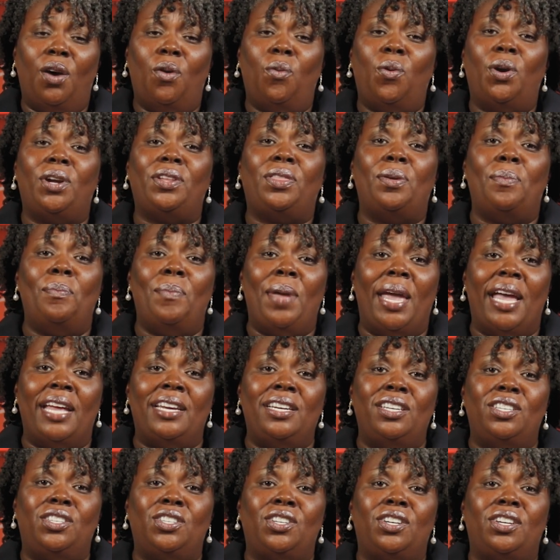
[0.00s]
where the
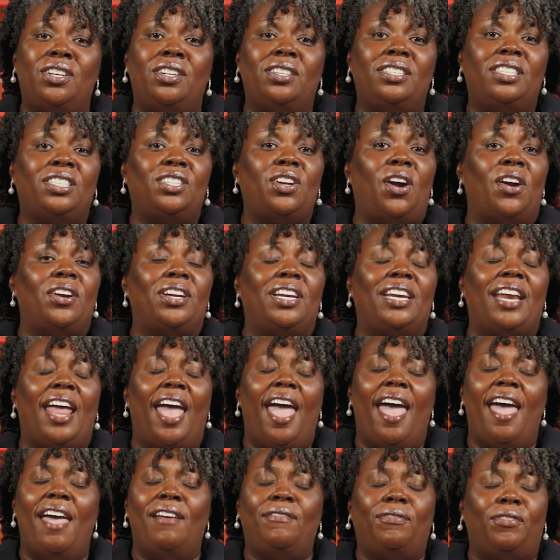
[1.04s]
manager started
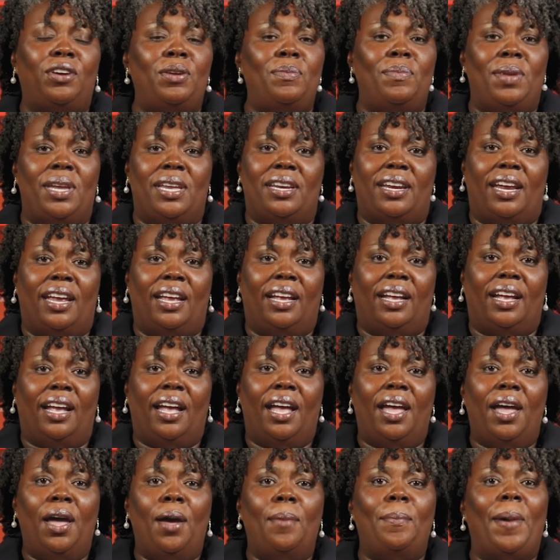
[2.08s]
every meeting
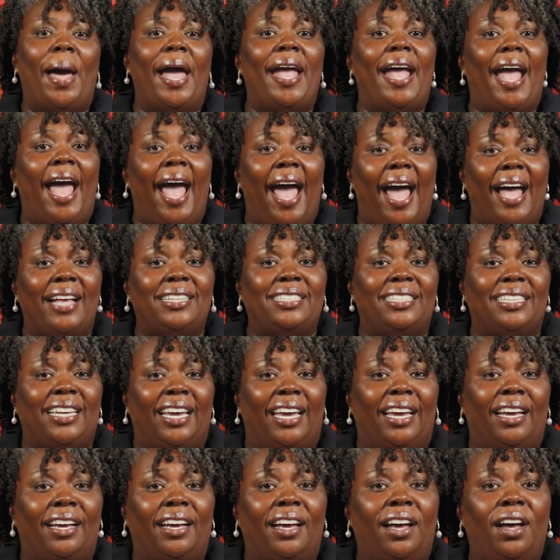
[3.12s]
by
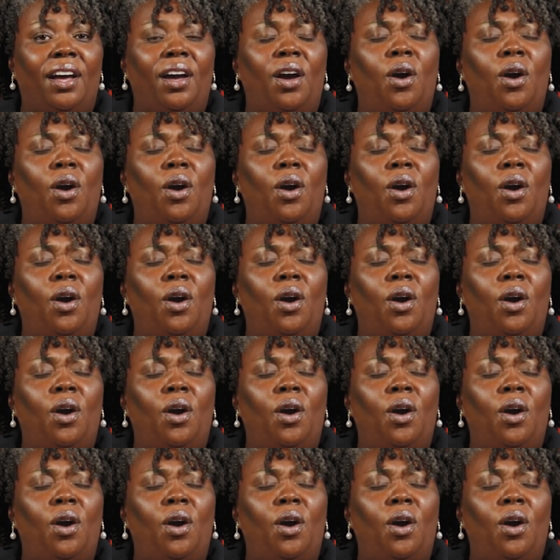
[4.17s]
asking,